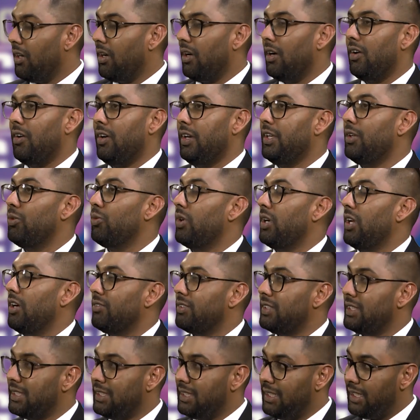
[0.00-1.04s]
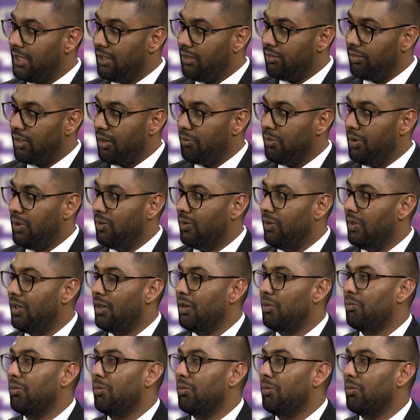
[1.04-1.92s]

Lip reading: or he would have steal from you,